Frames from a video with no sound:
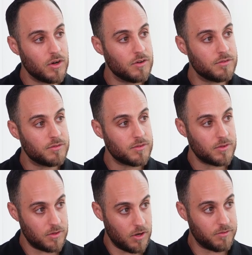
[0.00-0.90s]
of
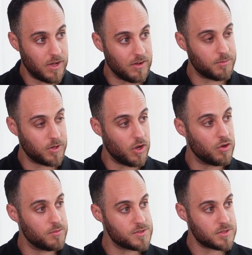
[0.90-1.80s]
government
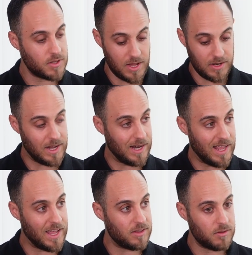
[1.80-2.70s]
homes and
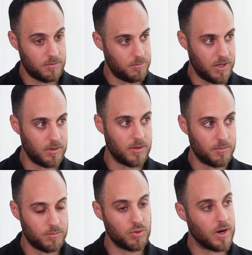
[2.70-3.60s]
land being
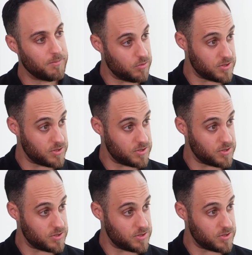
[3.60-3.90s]
put up